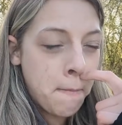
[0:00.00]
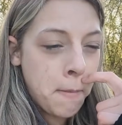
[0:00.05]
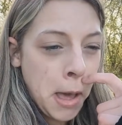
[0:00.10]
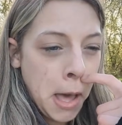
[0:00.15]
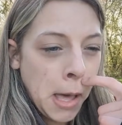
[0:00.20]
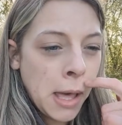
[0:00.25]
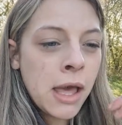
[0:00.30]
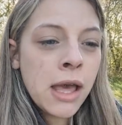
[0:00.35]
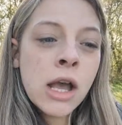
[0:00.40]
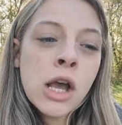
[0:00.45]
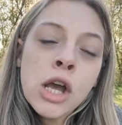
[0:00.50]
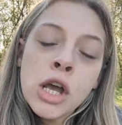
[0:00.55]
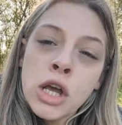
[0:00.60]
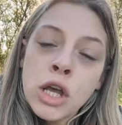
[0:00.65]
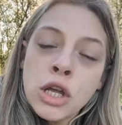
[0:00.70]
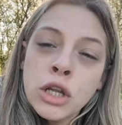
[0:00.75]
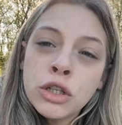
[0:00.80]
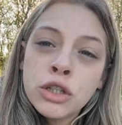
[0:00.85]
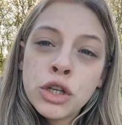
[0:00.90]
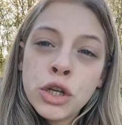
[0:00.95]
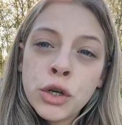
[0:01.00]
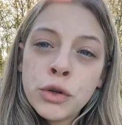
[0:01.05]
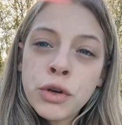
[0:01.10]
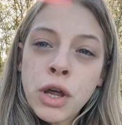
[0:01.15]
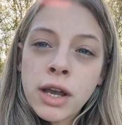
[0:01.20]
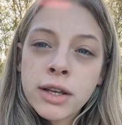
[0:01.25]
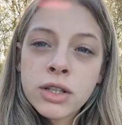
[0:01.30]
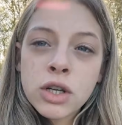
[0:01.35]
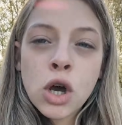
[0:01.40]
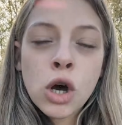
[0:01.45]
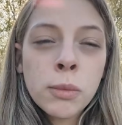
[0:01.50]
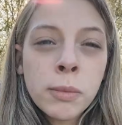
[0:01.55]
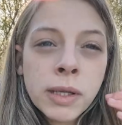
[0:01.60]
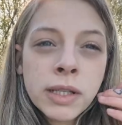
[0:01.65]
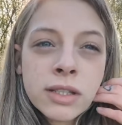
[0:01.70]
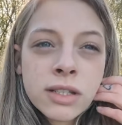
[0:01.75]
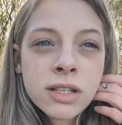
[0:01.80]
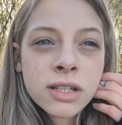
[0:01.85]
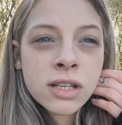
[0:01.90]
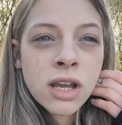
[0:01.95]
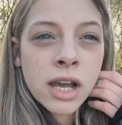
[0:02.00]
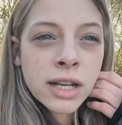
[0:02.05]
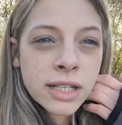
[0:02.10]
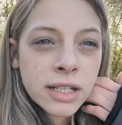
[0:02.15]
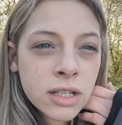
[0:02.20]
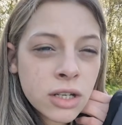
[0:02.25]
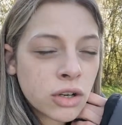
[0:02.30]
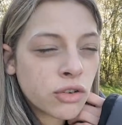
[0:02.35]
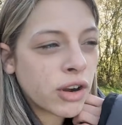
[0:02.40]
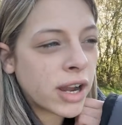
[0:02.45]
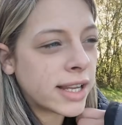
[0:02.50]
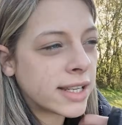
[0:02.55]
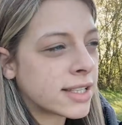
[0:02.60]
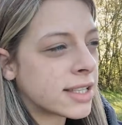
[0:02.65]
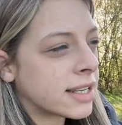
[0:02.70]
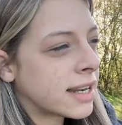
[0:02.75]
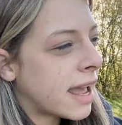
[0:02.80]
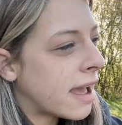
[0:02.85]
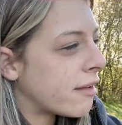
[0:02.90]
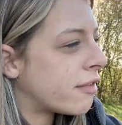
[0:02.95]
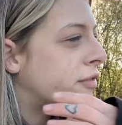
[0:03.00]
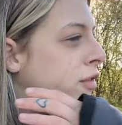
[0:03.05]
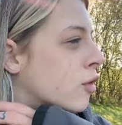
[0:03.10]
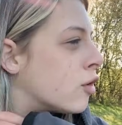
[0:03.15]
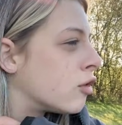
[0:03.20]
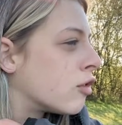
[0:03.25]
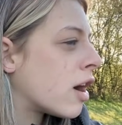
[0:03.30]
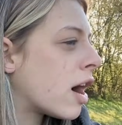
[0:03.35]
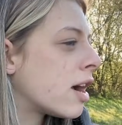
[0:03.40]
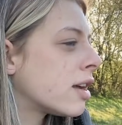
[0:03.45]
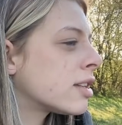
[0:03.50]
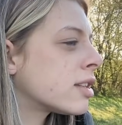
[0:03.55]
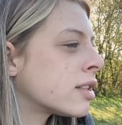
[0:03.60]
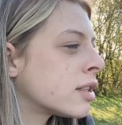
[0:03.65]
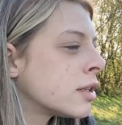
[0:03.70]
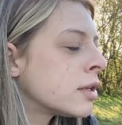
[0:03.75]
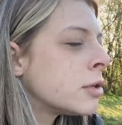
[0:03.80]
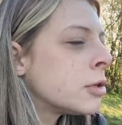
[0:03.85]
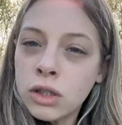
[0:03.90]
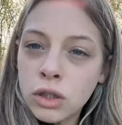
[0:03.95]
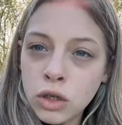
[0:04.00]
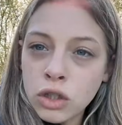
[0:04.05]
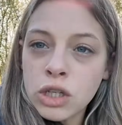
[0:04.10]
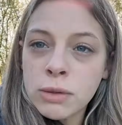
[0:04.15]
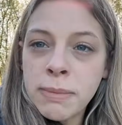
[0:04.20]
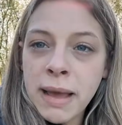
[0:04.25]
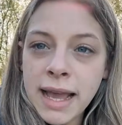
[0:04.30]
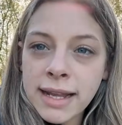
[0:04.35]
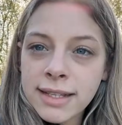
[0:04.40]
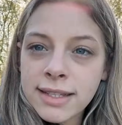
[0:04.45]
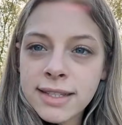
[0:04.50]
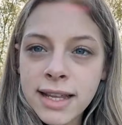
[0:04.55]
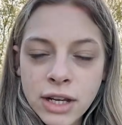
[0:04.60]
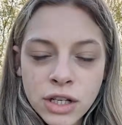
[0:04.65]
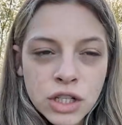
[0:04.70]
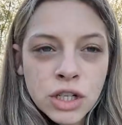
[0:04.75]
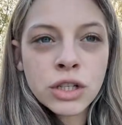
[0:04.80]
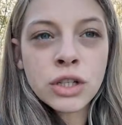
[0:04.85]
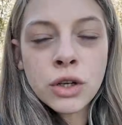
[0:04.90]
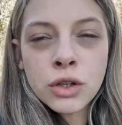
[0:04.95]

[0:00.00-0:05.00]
But 2 nice commons decided to grace the net for us. Not a bad session,